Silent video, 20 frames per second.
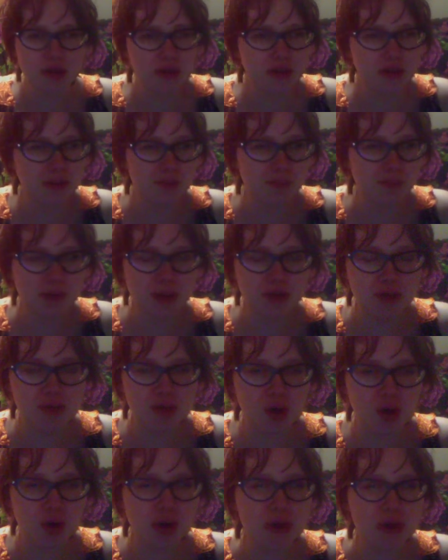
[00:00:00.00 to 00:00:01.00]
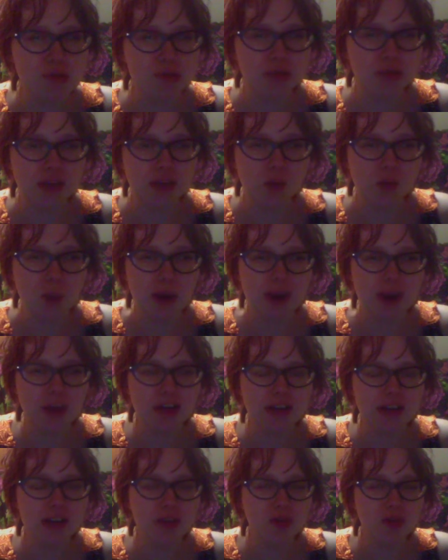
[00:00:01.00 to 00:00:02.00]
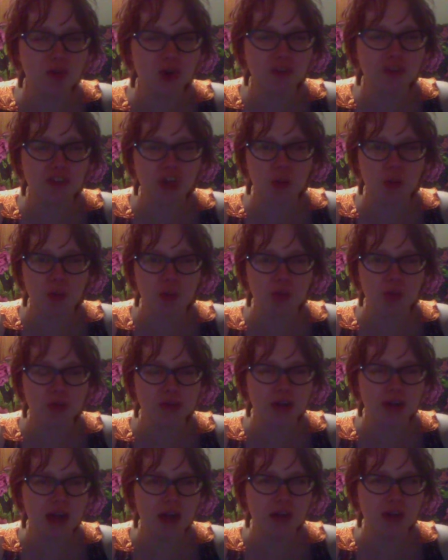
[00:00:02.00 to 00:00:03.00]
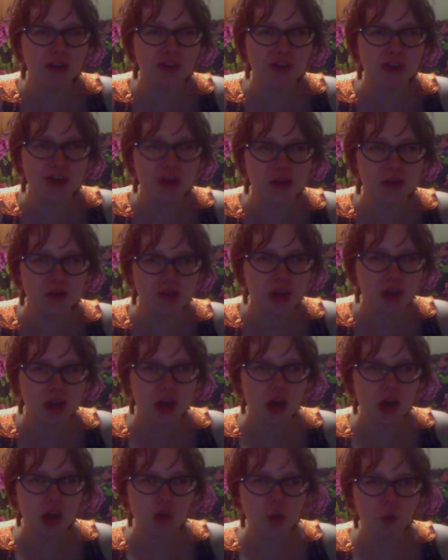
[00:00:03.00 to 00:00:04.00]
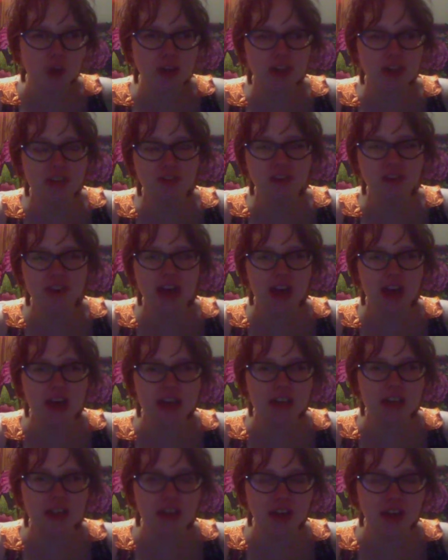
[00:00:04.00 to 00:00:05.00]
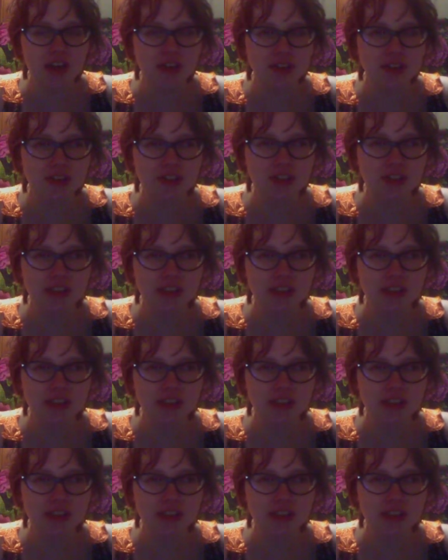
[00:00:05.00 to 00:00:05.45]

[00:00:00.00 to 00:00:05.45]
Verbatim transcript: but seriously, where in either of their personalities would it indicate that